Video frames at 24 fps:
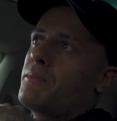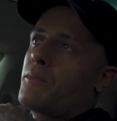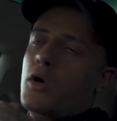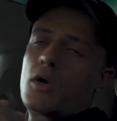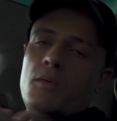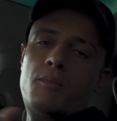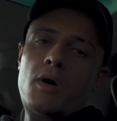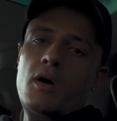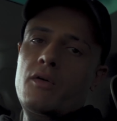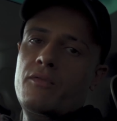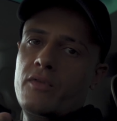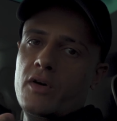
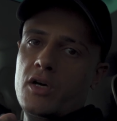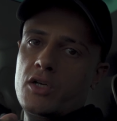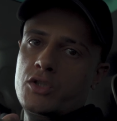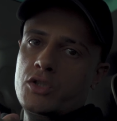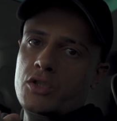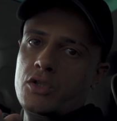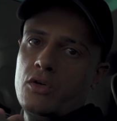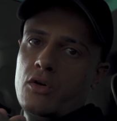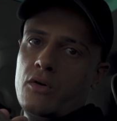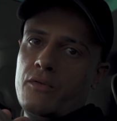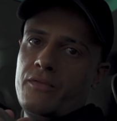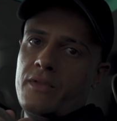mobile
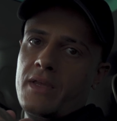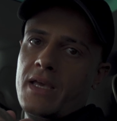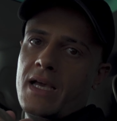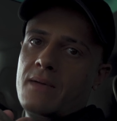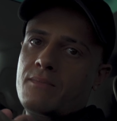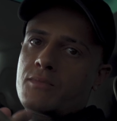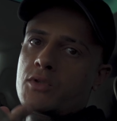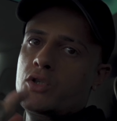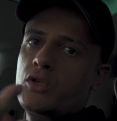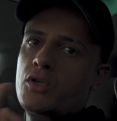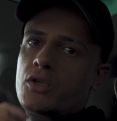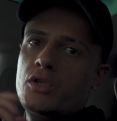version of the
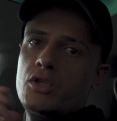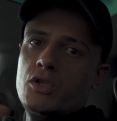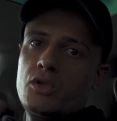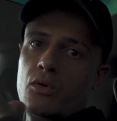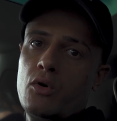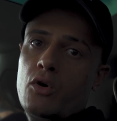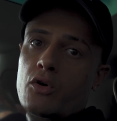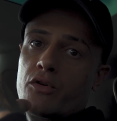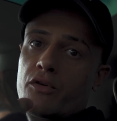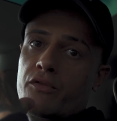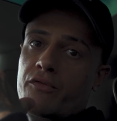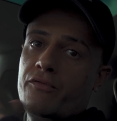app, so you can do
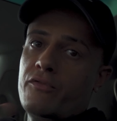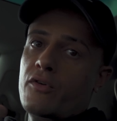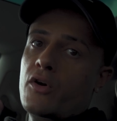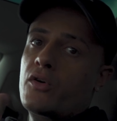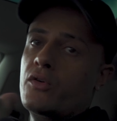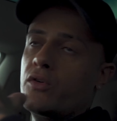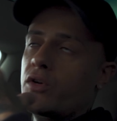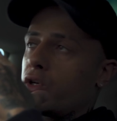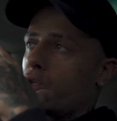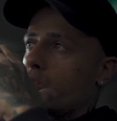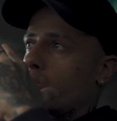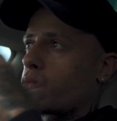it on your
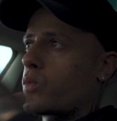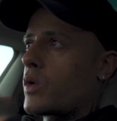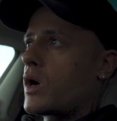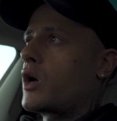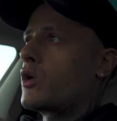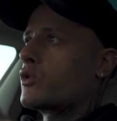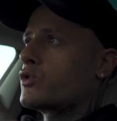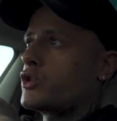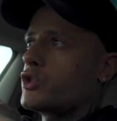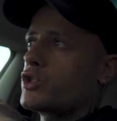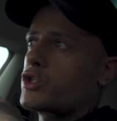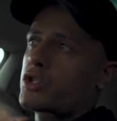phone as
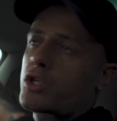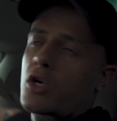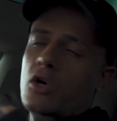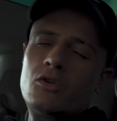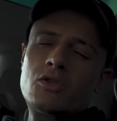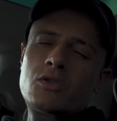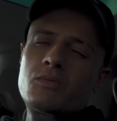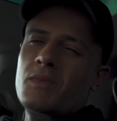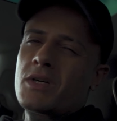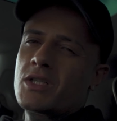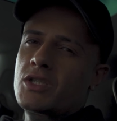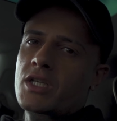well. So just go
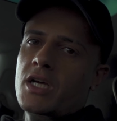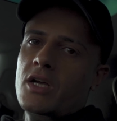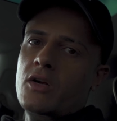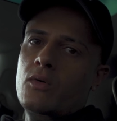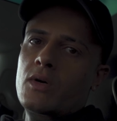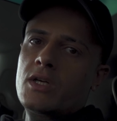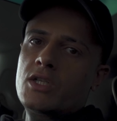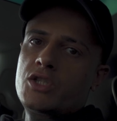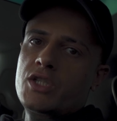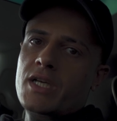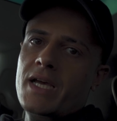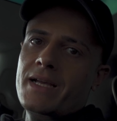onto my channel
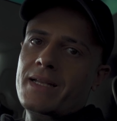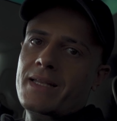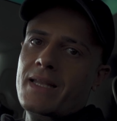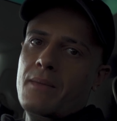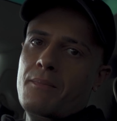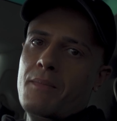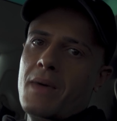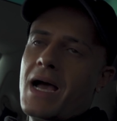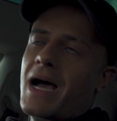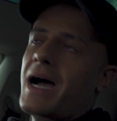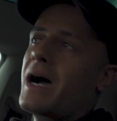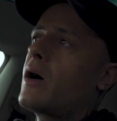and check
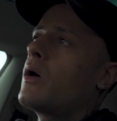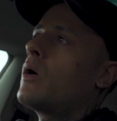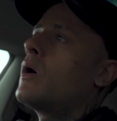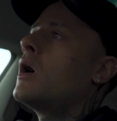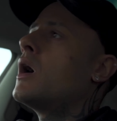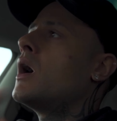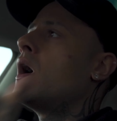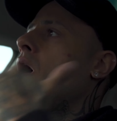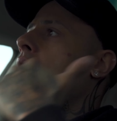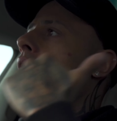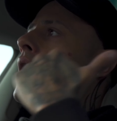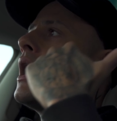them out.
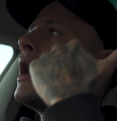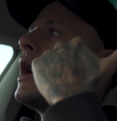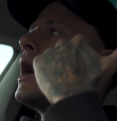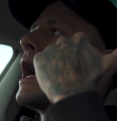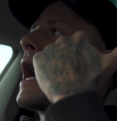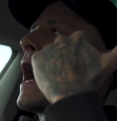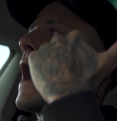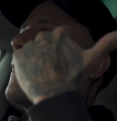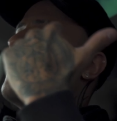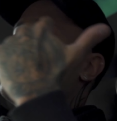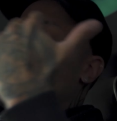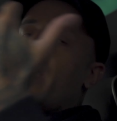
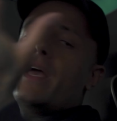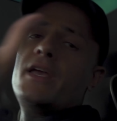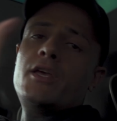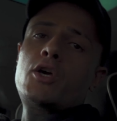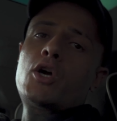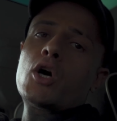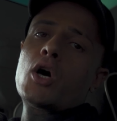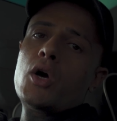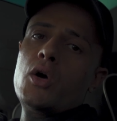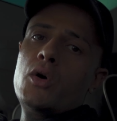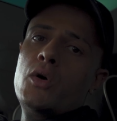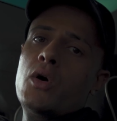And there you
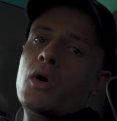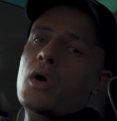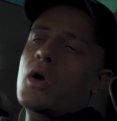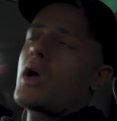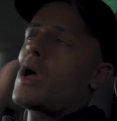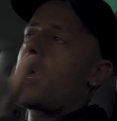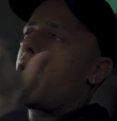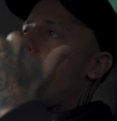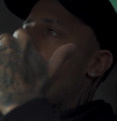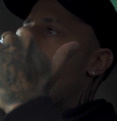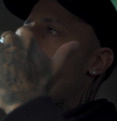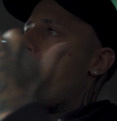go.
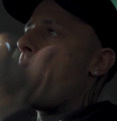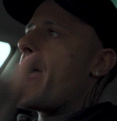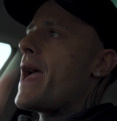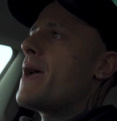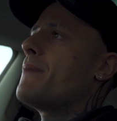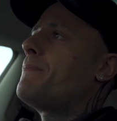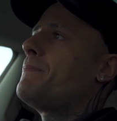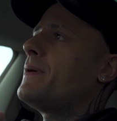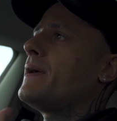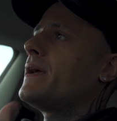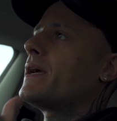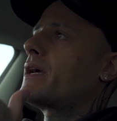
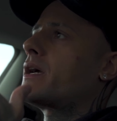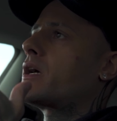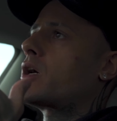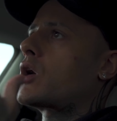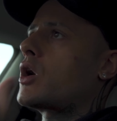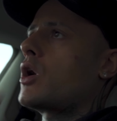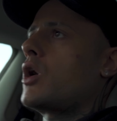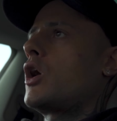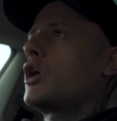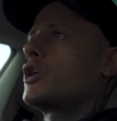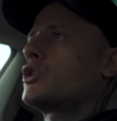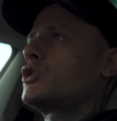Epic
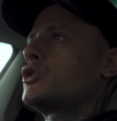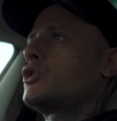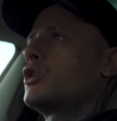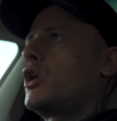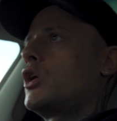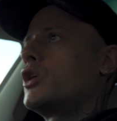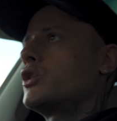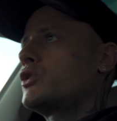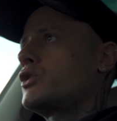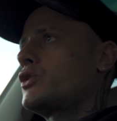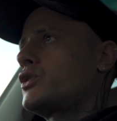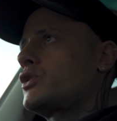car
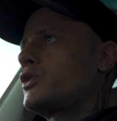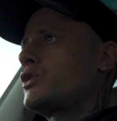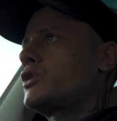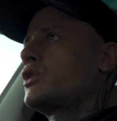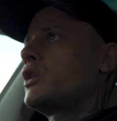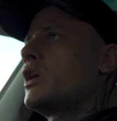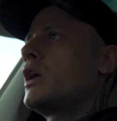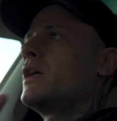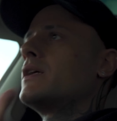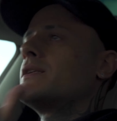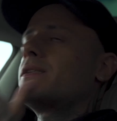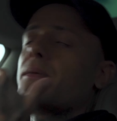shots
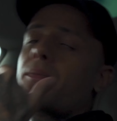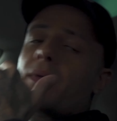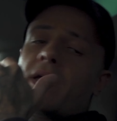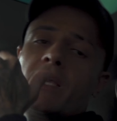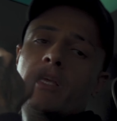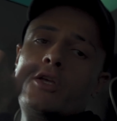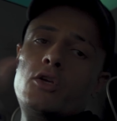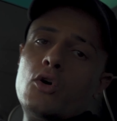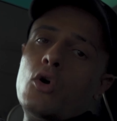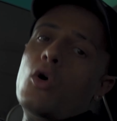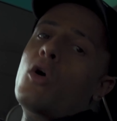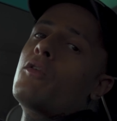to
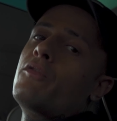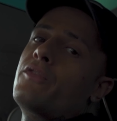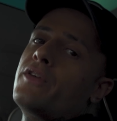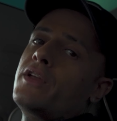make your